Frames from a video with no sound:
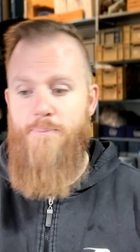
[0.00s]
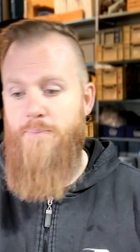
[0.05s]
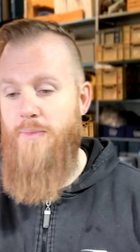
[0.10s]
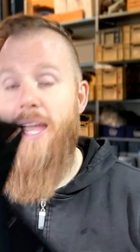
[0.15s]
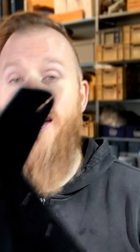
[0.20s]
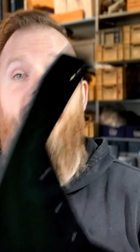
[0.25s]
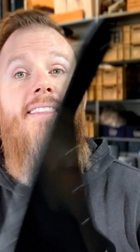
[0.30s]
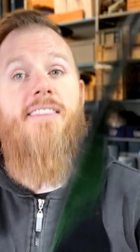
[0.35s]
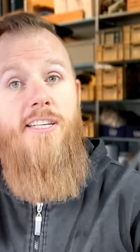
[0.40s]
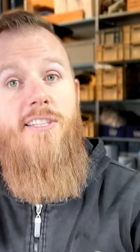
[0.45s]

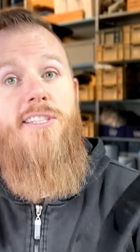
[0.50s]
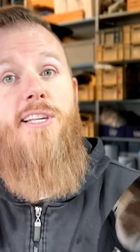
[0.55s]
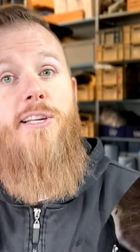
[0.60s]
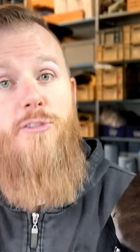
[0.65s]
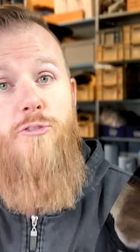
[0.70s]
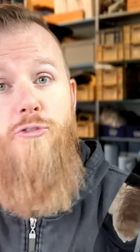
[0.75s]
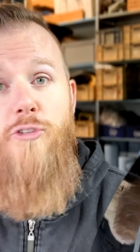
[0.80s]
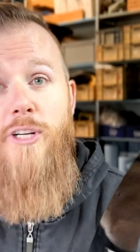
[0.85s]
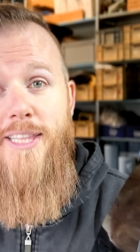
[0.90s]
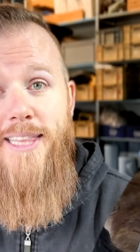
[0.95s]
And these are
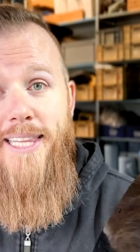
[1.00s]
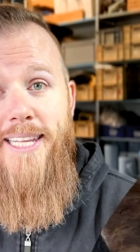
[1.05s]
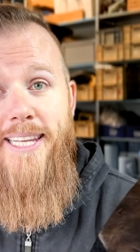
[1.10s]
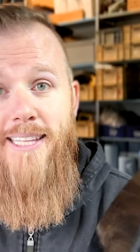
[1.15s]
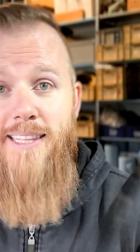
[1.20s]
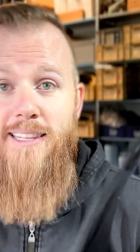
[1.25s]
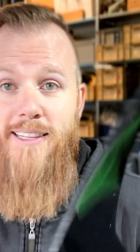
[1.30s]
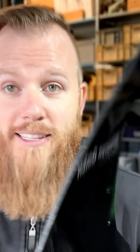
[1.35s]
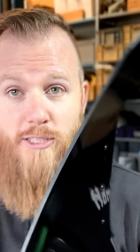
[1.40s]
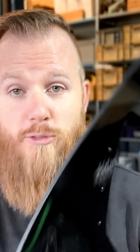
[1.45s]
street
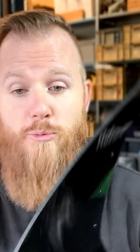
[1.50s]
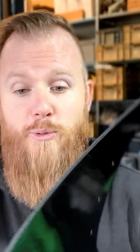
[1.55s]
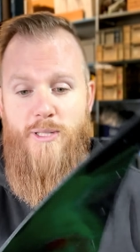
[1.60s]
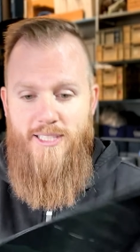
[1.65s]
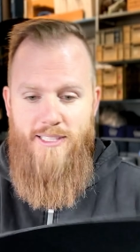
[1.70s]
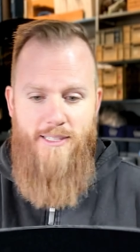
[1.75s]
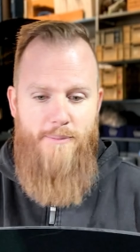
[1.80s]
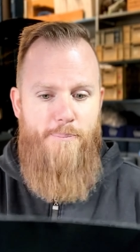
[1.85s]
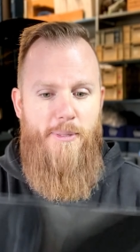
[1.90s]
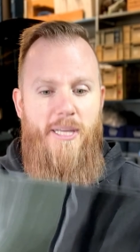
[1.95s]
legal in
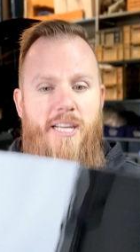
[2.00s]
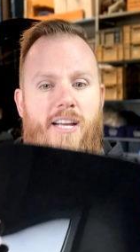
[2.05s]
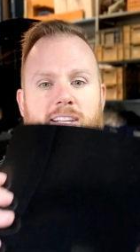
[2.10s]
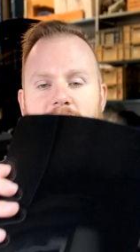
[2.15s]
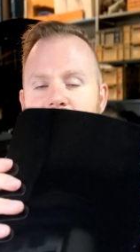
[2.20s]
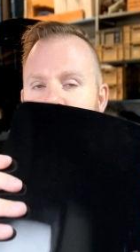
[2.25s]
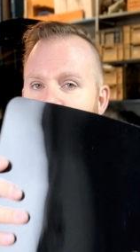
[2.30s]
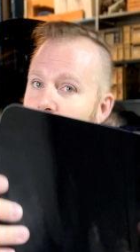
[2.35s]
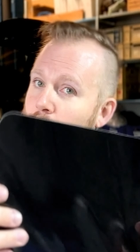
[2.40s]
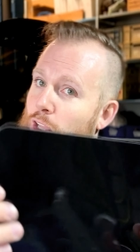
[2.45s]
Switzerland
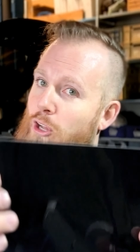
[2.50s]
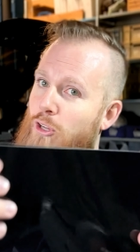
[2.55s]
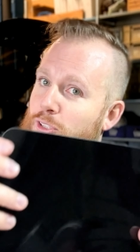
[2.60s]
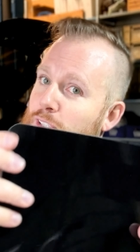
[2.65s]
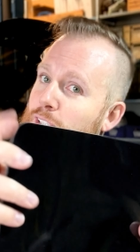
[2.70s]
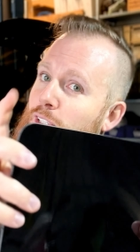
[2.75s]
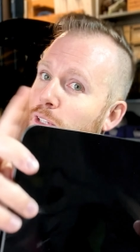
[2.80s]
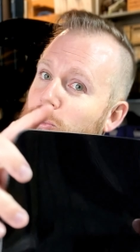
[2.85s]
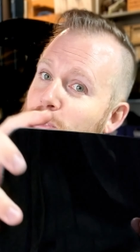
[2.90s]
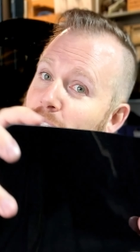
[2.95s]
because not
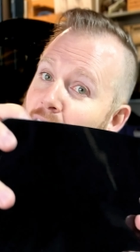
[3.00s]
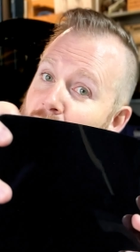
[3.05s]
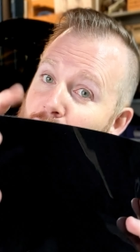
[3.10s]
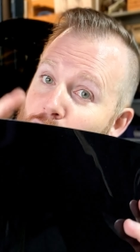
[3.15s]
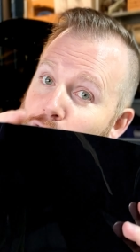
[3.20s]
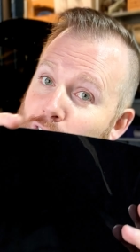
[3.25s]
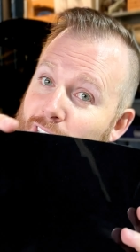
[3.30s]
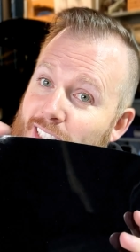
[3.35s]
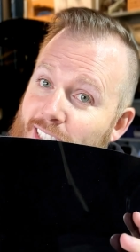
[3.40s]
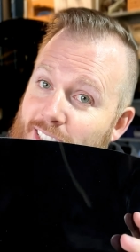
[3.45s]
so
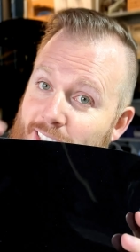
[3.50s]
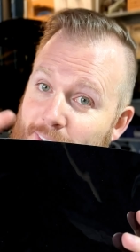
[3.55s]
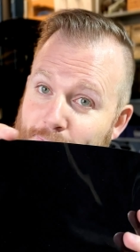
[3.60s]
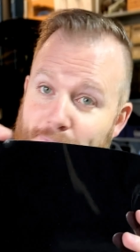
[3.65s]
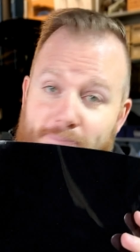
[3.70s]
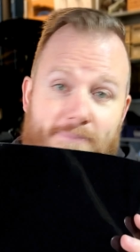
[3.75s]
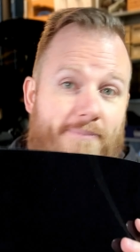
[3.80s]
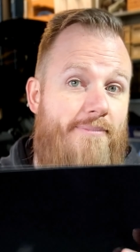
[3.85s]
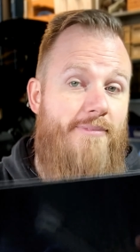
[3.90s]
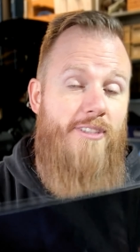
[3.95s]
dangerous.
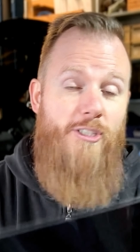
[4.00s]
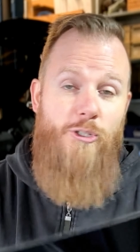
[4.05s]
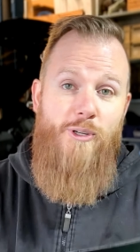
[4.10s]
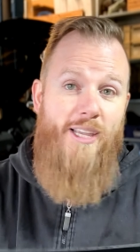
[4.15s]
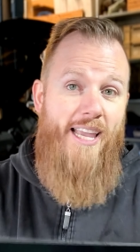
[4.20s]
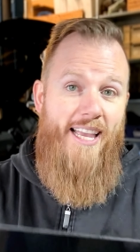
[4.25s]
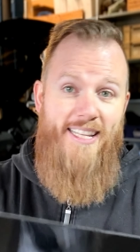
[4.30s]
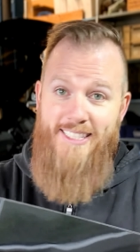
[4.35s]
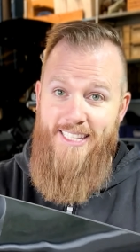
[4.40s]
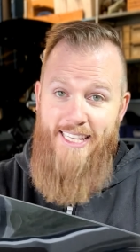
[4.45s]
You
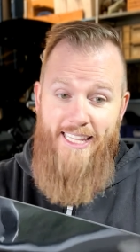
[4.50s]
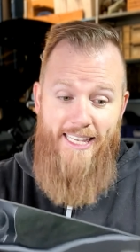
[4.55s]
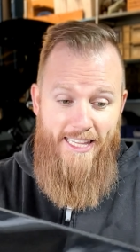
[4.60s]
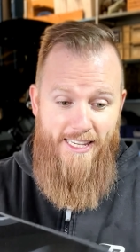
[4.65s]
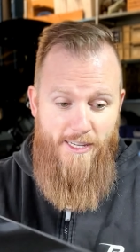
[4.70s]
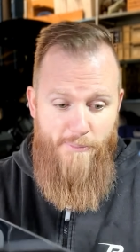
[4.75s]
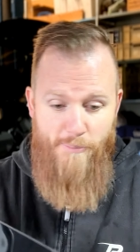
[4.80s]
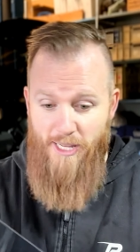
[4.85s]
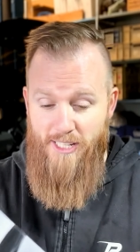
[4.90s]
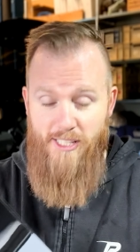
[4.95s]
can't kill
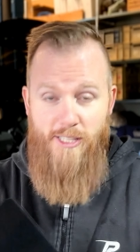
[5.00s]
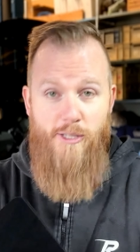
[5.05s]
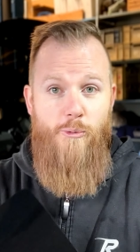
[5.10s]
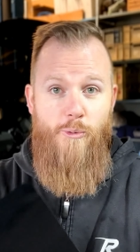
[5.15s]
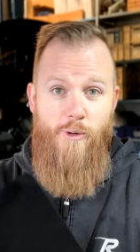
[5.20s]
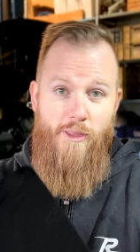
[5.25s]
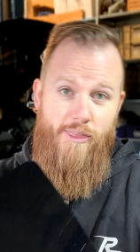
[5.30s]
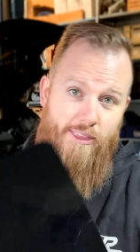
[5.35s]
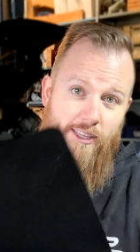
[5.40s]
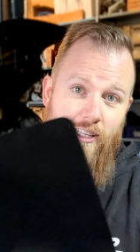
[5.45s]
anybody
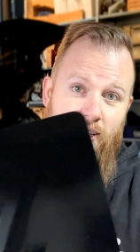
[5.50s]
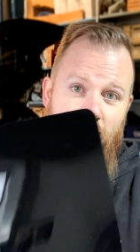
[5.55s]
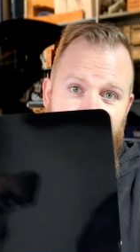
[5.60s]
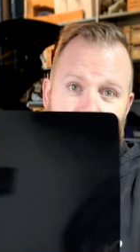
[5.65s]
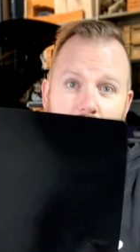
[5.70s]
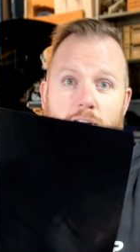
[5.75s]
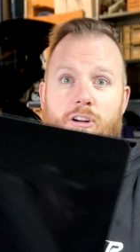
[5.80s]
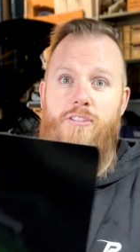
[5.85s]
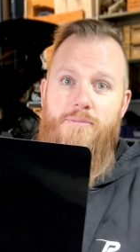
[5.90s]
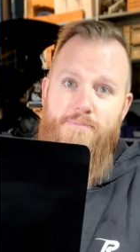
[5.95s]
with these,
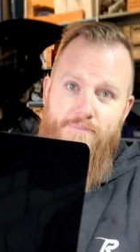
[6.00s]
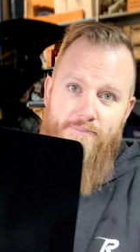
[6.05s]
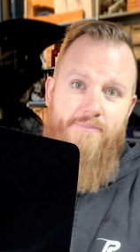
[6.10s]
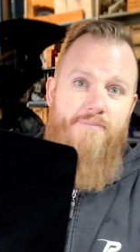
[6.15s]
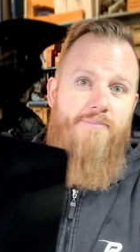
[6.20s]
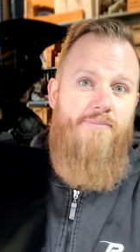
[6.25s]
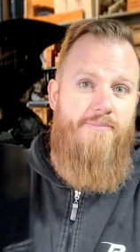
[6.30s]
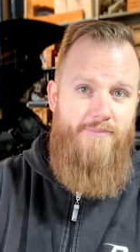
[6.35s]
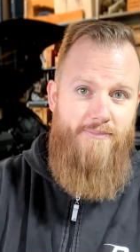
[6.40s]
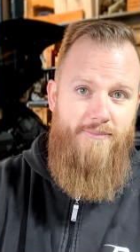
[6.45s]
or
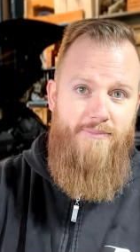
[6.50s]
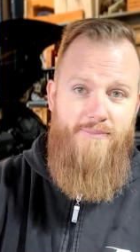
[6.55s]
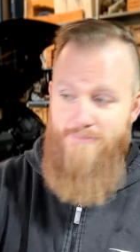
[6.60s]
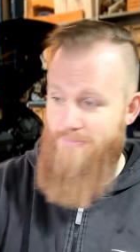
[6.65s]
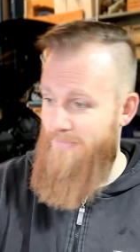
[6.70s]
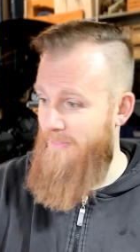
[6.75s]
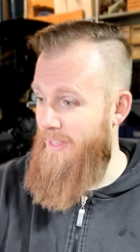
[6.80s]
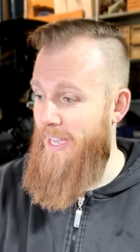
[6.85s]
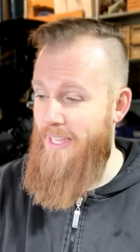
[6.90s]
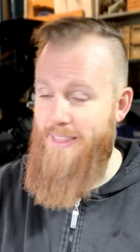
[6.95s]

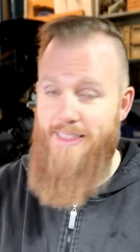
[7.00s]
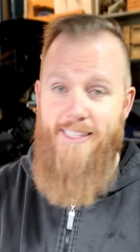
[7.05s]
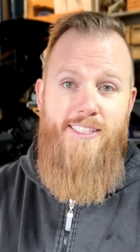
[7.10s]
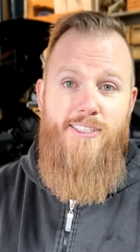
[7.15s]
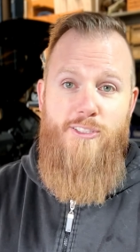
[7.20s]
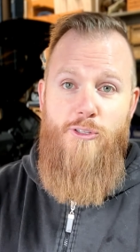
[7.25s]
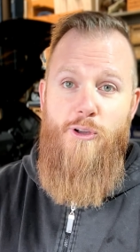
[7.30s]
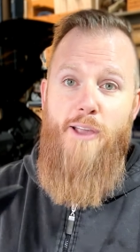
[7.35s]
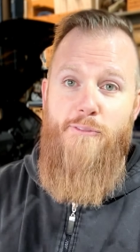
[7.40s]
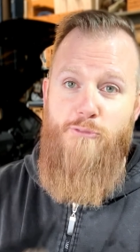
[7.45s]
at
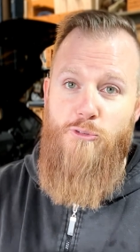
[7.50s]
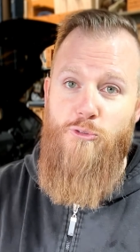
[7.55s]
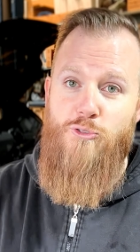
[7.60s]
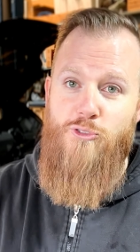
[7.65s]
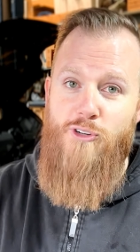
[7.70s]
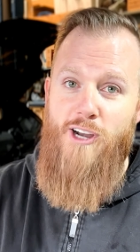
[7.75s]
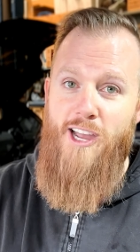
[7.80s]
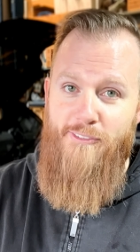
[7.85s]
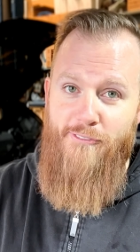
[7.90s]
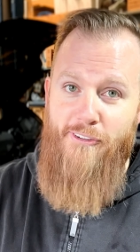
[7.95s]
least you have to
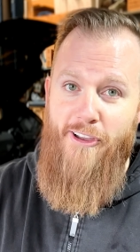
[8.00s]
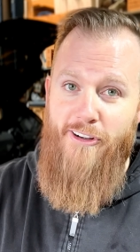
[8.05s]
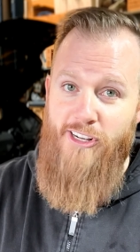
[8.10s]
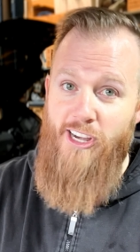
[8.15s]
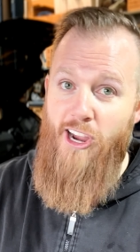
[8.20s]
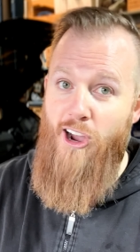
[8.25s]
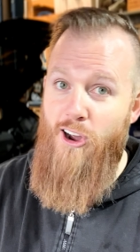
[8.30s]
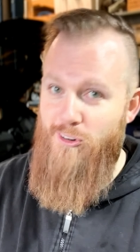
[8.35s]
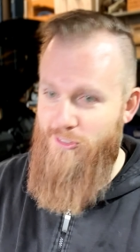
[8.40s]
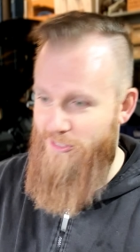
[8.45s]
try very
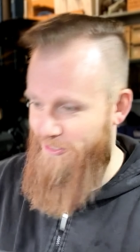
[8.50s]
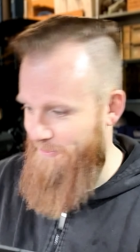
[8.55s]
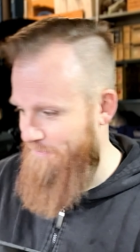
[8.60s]
hard.